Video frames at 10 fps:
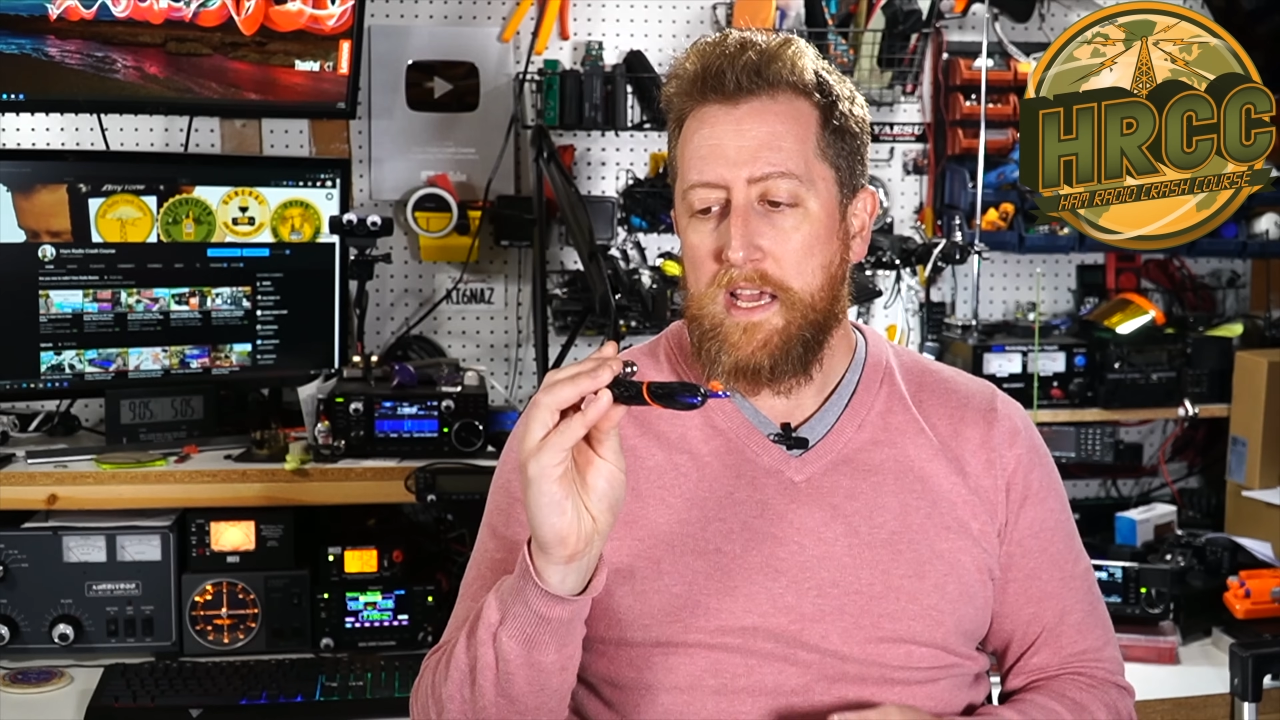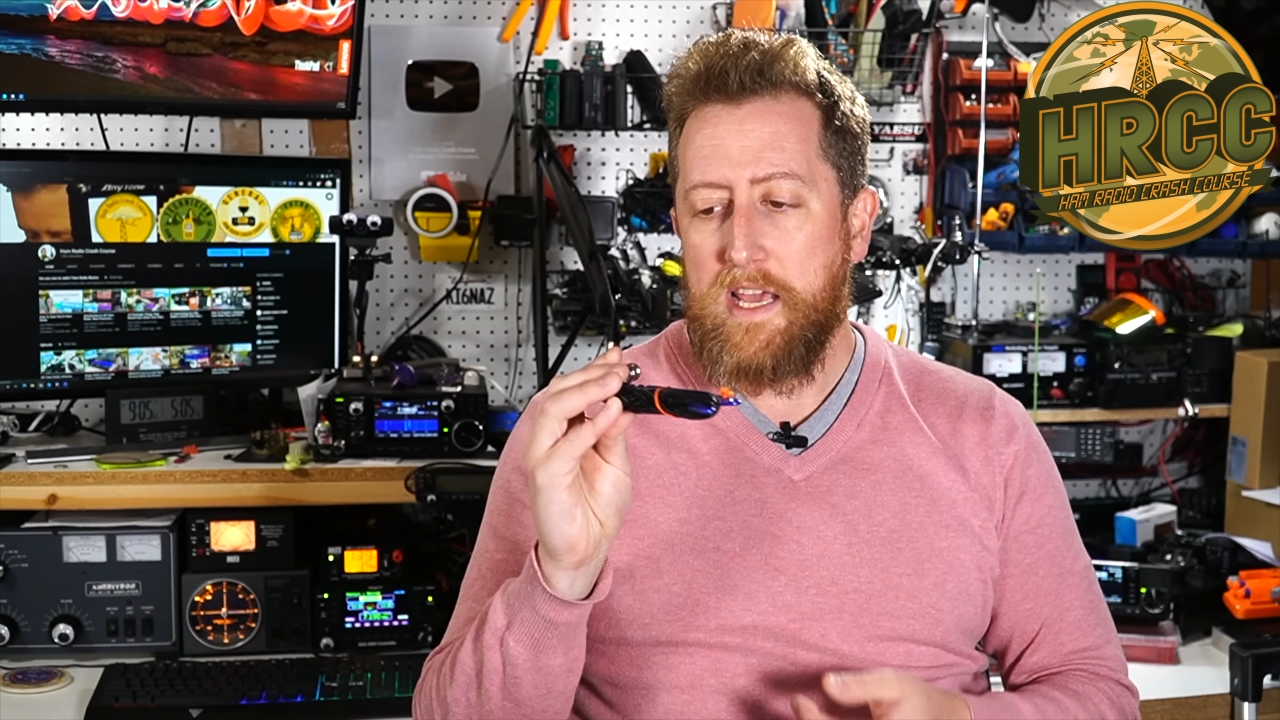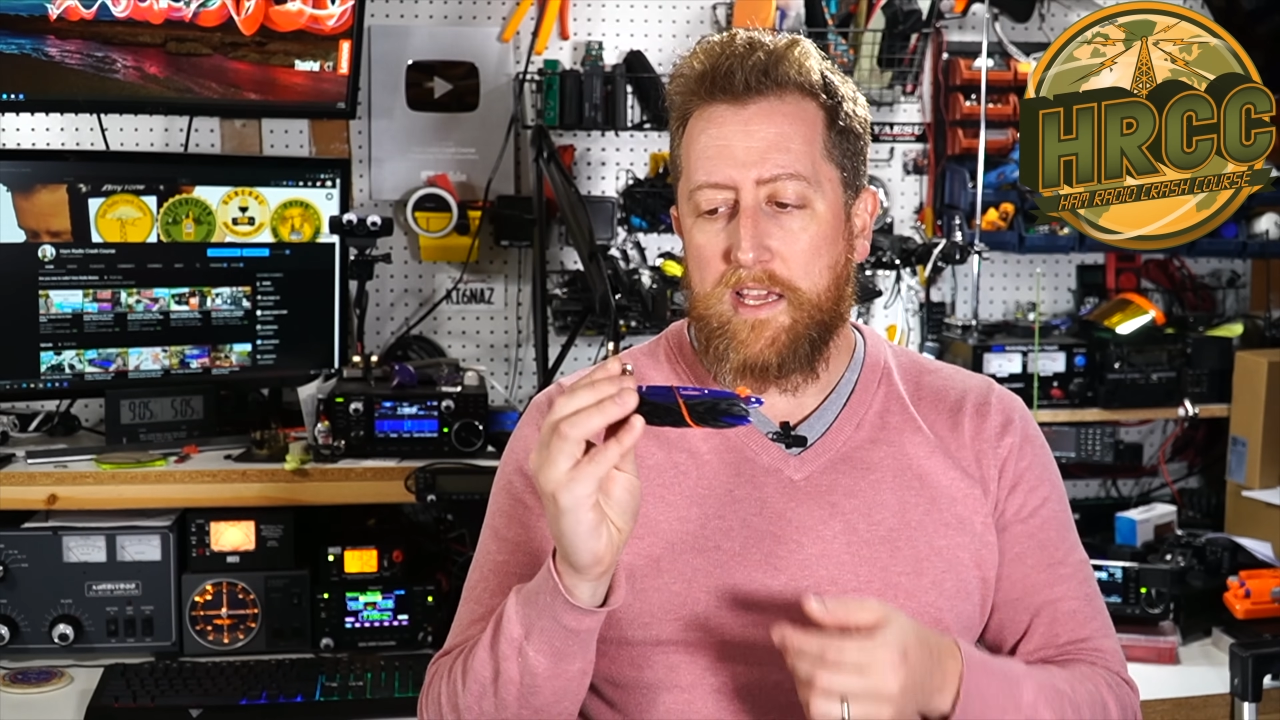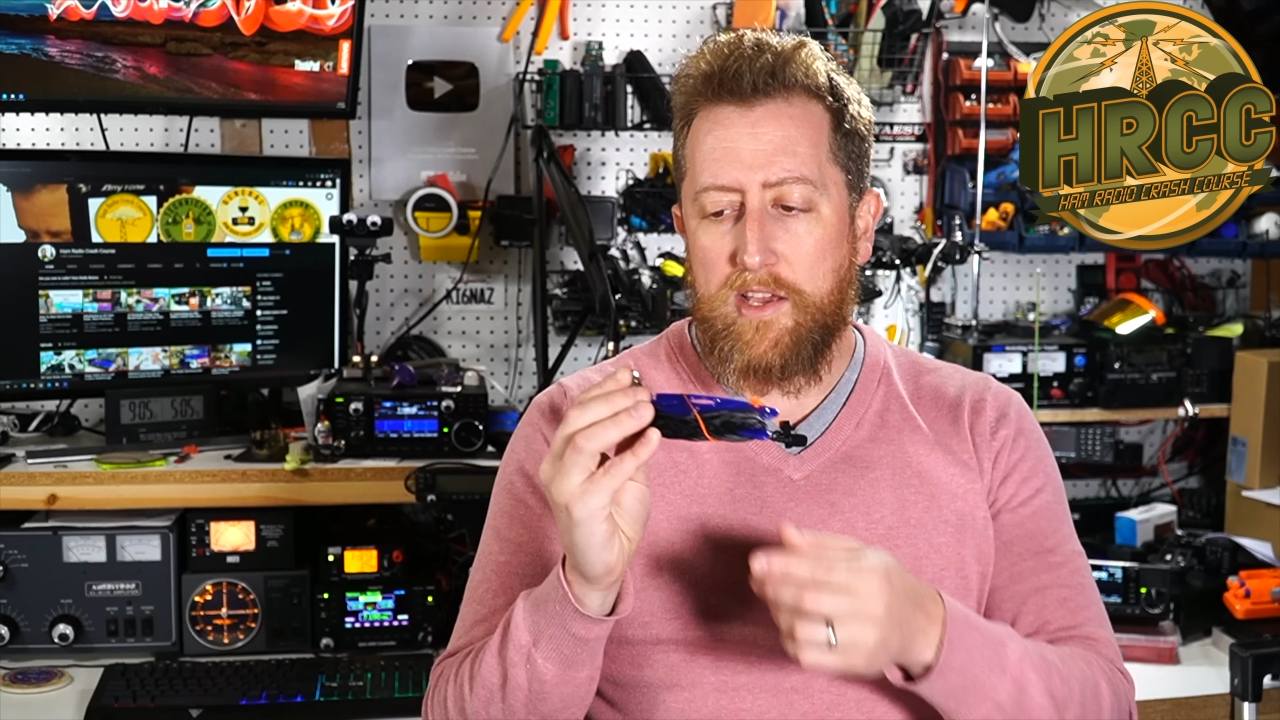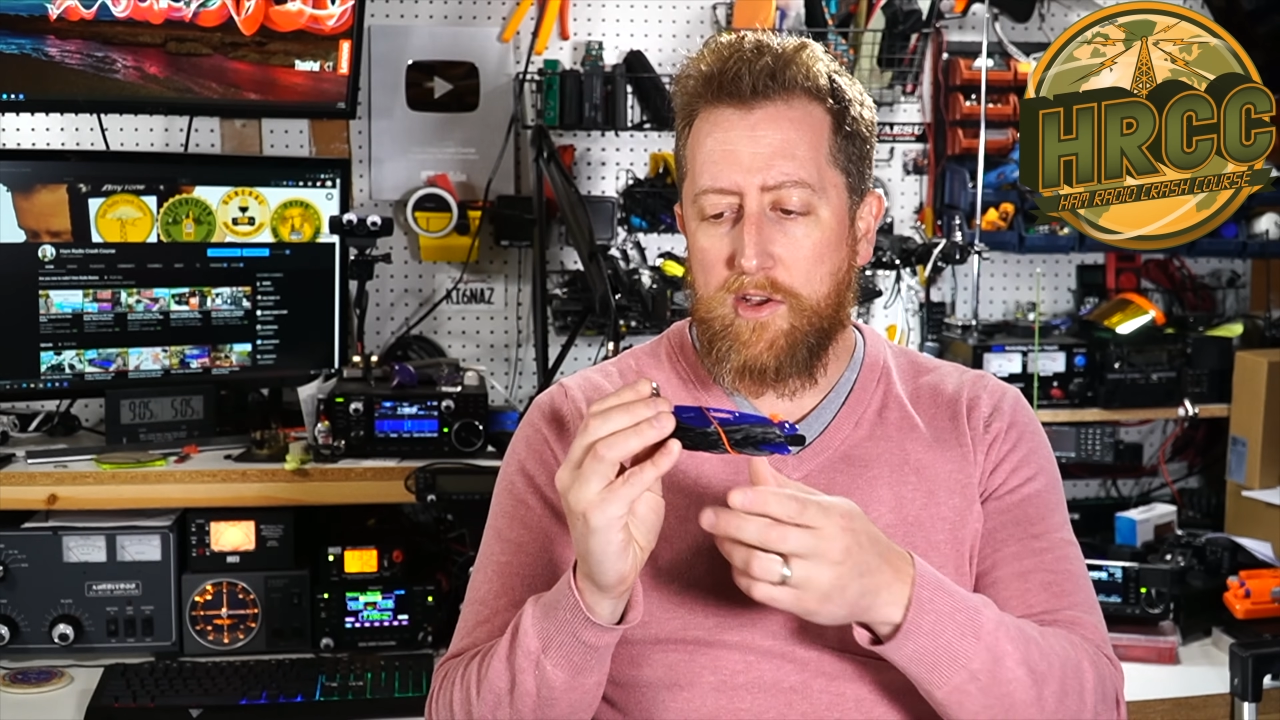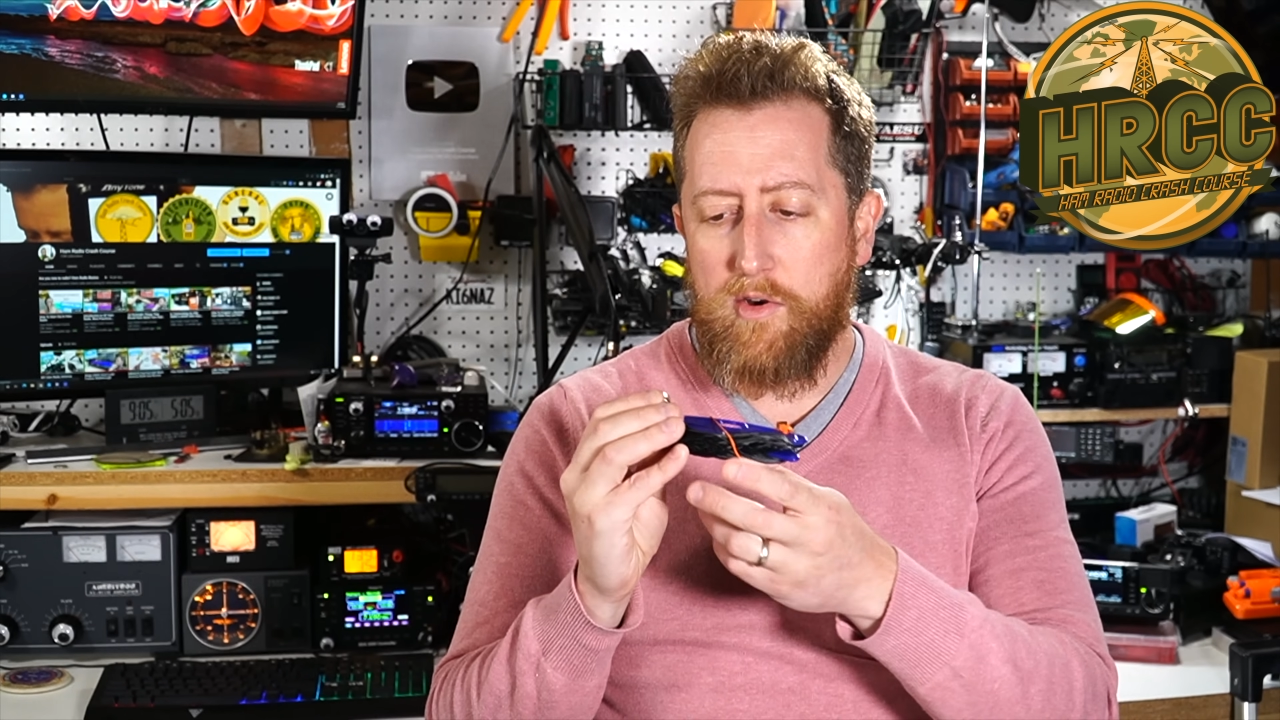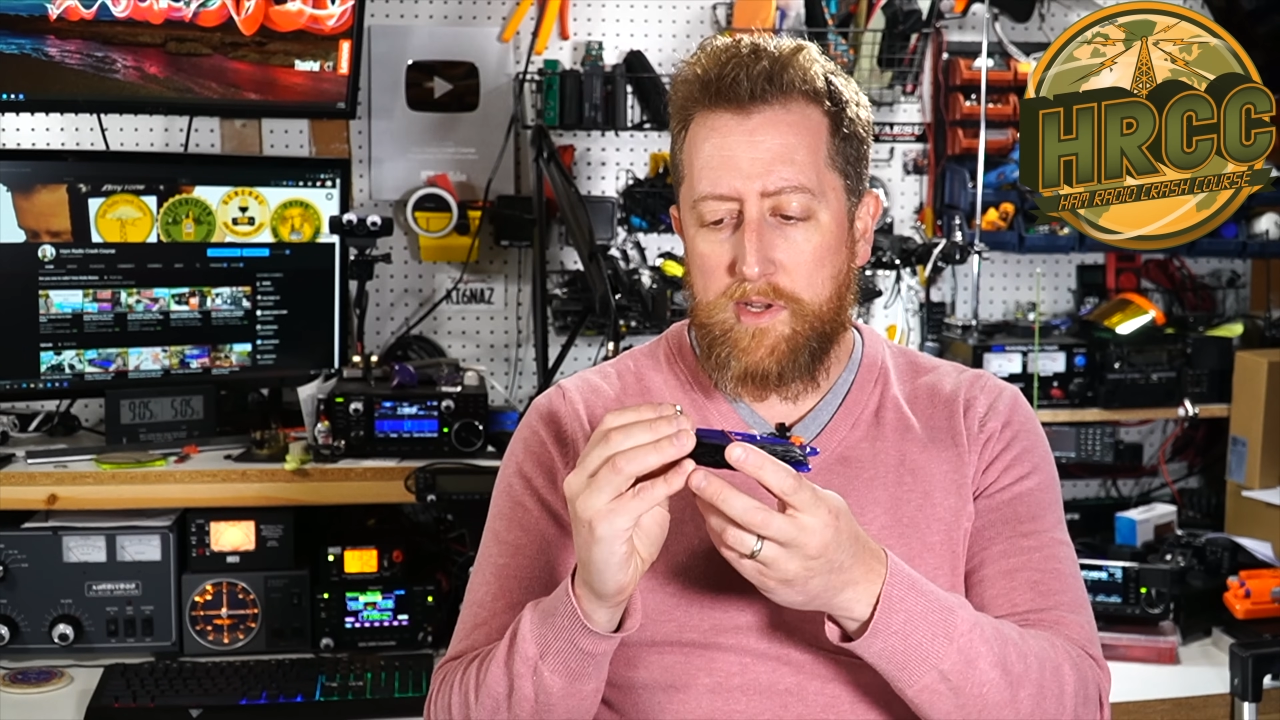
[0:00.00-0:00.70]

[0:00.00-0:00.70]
It can go